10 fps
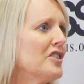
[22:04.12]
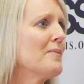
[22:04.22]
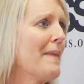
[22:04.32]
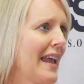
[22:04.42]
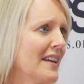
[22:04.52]
are
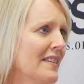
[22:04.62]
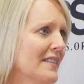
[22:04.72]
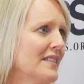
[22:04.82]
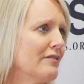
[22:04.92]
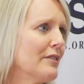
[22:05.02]
demanding
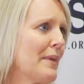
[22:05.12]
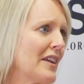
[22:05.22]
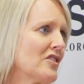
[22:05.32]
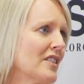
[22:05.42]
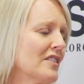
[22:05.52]
this
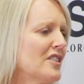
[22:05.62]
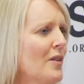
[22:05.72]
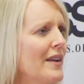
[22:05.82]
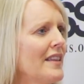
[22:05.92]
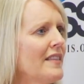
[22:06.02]
information.
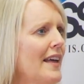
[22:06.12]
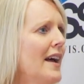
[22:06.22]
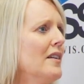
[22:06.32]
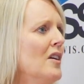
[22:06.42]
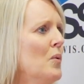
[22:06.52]
So I think
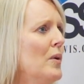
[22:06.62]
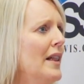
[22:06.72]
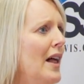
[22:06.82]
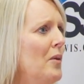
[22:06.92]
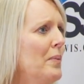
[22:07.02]
that will
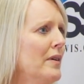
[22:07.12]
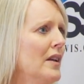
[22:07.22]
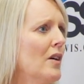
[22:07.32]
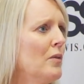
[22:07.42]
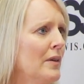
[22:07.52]
help,
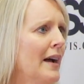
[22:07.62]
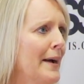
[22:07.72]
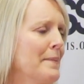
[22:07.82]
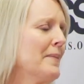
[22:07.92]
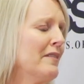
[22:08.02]

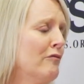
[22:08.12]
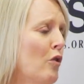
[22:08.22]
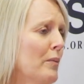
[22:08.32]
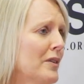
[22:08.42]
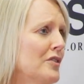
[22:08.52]

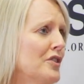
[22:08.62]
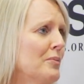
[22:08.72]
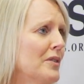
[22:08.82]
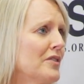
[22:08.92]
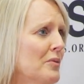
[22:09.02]
inform
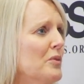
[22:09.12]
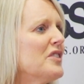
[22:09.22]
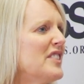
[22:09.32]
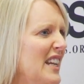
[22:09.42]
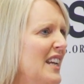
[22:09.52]
consumers, and we'll
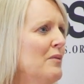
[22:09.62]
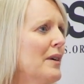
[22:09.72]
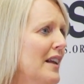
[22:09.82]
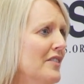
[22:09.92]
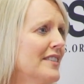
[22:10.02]
see
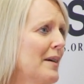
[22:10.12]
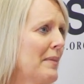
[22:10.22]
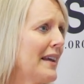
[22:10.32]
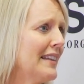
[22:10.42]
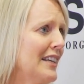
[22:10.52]
what else that
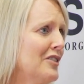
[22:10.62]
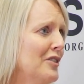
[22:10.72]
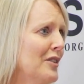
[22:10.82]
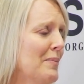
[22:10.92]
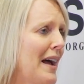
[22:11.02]
might lead
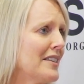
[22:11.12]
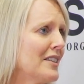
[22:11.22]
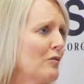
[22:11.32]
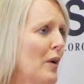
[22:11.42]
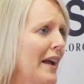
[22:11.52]
to in a
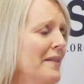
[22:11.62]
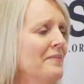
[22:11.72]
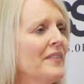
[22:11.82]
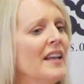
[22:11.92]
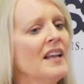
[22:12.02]
positive way.
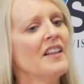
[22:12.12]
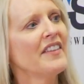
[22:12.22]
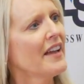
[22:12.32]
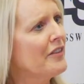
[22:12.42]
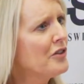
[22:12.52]

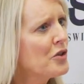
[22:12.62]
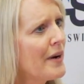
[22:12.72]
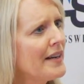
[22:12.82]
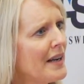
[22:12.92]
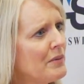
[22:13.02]
The other
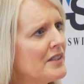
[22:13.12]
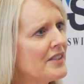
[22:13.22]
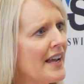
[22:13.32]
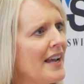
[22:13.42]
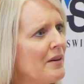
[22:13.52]
trend I would
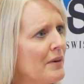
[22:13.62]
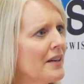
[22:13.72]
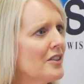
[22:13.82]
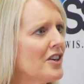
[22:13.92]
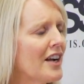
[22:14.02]
say, and we're
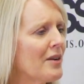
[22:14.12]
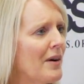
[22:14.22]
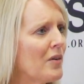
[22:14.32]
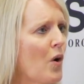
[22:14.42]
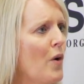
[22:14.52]
going to talk
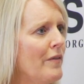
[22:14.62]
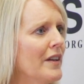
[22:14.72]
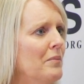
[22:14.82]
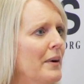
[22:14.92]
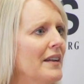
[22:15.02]
about
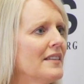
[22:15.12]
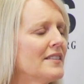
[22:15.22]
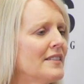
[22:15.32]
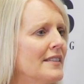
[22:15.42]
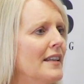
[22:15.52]
COVID, but
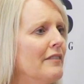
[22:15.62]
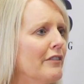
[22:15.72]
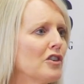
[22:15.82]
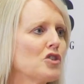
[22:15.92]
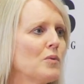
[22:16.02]
it's the
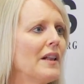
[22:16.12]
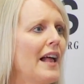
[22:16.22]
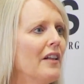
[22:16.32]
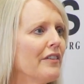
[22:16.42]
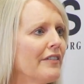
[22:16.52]
virtual
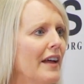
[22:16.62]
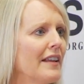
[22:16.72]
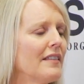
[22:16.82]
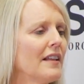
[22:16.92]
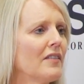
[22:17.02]
health. I
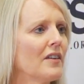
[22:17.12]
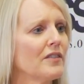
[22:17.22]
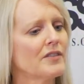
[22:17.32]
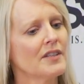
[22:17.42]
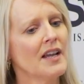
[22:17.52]
think
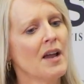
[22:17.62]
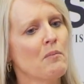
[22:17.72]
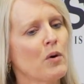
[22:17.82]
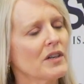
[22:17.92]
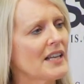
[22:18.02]
there's
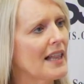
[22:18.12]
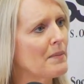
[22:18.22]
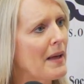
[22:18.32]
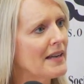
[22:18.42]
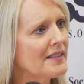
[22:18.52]
more
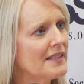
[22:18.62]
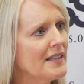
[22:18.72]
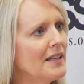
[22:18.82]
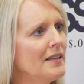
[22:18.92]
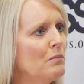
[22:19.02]

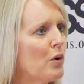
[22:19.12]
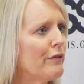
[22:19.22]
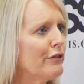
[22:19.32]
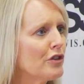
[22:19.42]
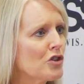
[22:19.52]
telemedicine, more
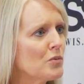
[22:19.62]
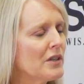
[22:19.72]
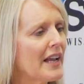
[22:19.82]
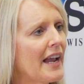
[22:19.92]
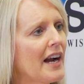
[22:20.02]
virtual
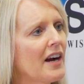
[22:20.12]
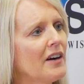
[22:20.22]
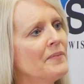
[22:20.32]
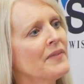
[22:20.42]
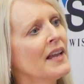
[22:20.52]

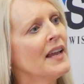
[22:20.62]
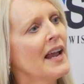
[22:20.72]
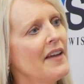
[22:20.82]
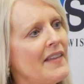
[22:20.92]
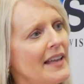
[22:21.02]
care,
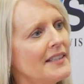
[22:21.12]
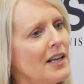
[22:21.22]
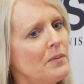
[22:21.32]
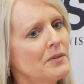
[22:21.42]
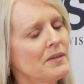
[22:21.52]
and that's
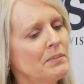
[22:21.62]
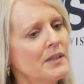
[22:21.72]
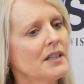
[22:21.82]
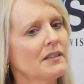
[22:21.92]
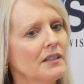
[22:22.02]
helped
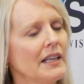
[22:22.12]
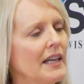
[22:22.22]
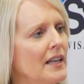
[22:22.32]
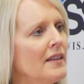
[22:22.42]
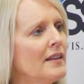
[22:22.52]
particularly
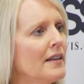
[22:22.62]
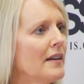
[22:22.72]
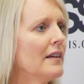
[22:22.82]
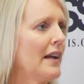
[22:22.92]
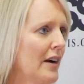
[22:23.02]
in
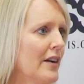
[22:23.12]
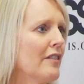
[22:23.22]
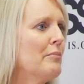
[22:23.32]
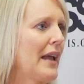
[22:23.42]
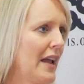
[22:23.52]
the area
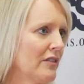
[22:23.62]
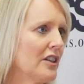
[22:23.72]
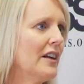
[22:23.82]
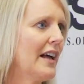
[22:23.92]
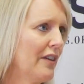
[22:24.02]
of
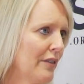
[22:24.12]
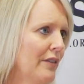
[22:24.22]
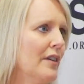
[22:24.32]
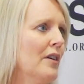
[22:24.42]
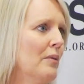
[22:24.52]
behavioral
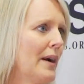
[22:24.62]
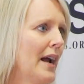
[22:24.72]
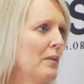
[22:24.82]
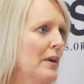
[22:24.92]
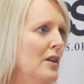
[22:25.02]
health,
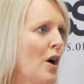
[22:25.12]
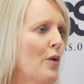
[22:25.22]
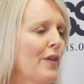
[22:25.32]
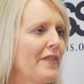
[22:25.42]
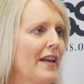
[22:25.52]
right? We
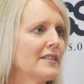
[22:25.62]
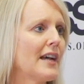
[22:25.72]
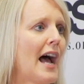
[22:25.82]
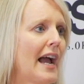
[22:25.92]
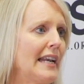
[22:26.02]
know that that's a
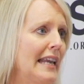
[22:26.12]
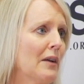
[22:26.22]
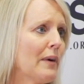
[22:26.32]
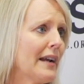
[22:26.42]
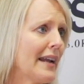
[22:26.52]
high
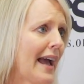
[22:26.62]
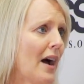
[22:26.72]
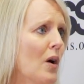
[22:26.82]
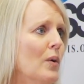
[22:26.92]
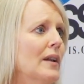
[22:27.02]
need right
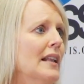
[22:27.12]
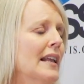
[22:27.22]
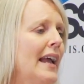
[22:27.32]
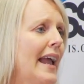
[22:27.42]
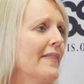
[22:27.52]
now,
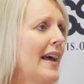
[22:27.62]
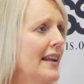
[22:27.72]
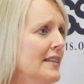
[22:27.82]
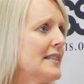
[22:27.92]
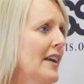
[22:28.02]
and that
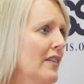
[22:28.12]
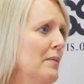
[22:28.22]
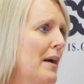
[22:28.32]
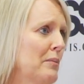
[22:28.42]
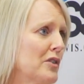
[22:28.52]
has
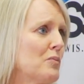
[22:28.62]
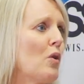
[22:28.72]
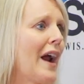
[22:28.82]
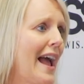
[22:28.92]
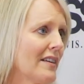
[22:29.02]
given members
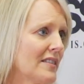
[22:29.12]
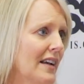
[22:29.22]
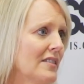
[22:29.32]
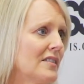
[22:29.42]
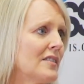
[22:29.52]
more
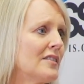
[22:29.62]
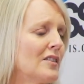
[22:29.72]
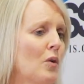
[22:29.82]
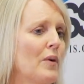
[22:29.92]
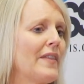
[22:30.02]
access.
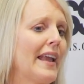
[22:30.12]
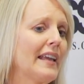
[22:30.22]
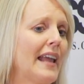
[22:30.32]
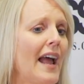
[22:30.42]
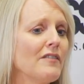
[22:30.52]
So when they
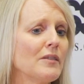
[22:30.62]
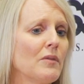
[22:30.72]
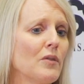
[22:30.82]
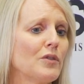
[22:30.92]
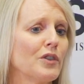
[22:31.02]
can have some
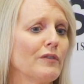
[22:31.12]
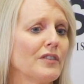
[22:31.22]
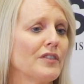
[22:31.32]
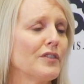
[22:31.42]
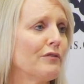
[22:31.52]
of those
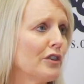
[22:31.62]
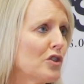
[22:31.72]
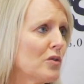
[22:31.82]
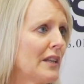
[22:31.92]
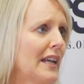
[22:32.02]
services
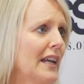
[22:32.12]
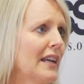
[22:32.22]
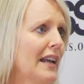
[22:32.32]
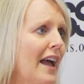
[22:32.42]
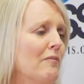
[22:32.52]
virtually
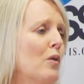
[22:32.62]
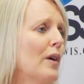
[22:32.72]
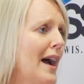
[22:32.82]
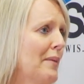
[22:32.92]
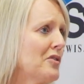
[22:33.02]
and have
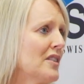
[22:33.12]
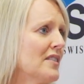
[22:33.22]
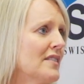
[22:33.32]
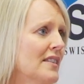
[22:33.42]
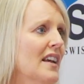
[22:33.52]
more
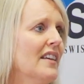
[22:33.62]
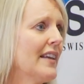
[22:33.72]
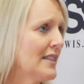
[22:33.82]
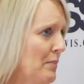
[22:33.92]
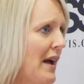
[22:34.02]
options,
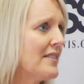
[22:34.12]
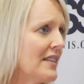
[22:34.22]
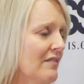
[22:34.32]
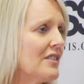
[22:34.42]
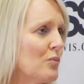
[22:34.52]
that's a
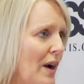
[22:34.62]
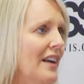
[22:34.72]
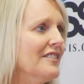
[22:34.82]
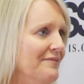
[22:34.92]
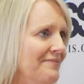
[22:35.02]
positive as well.